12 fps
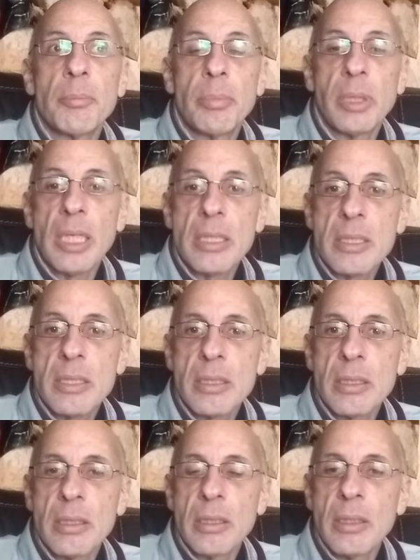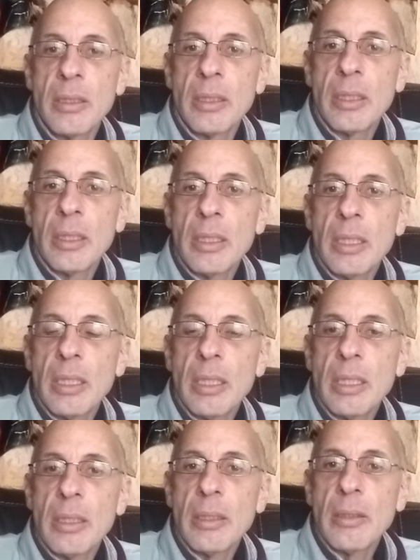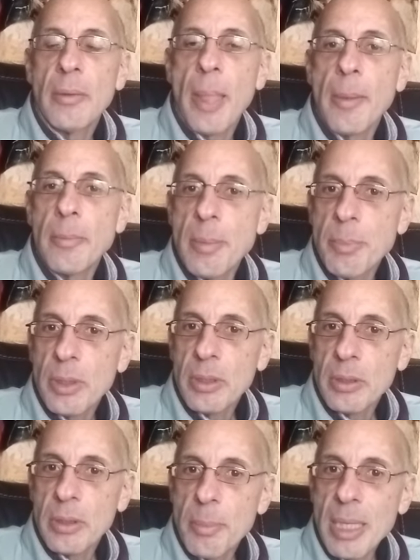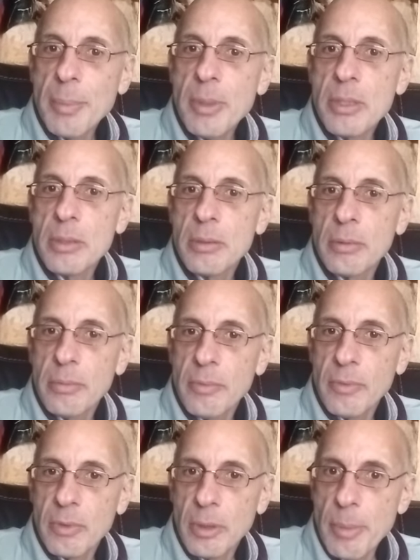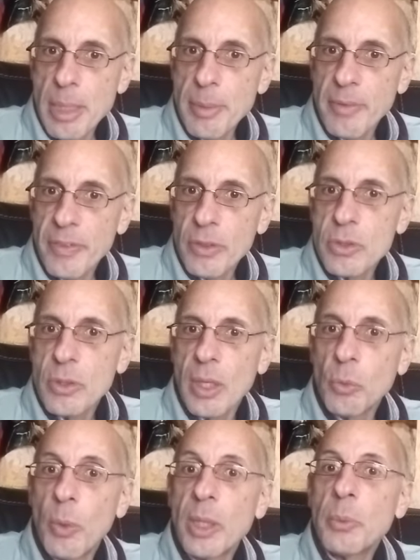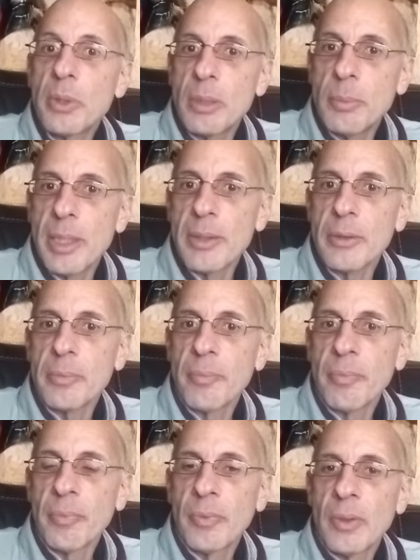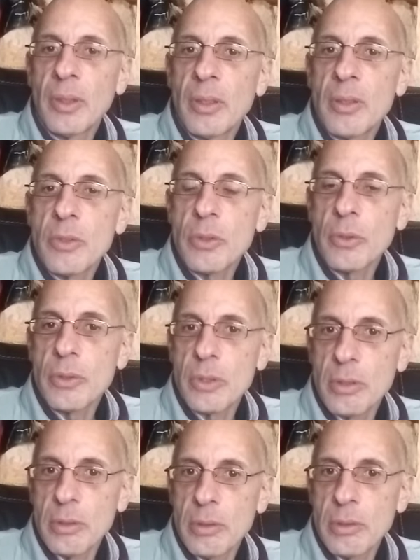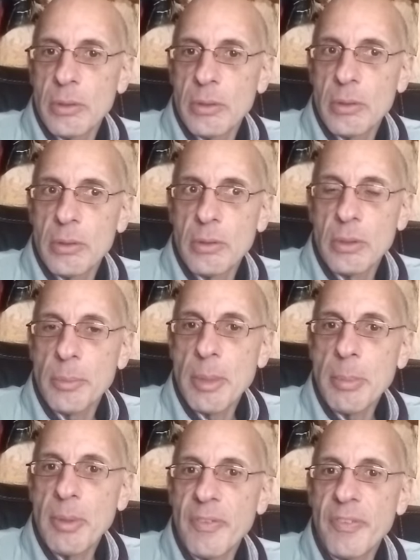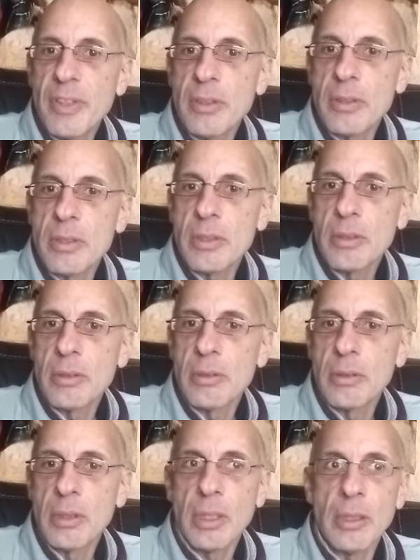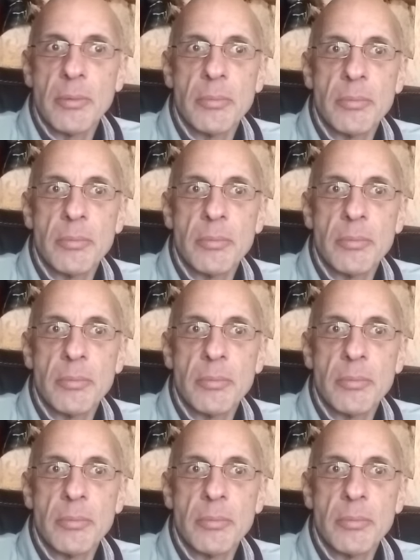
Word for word: plus, remember the baby's the baby feels at one with the mother, so there's so the baby feels um,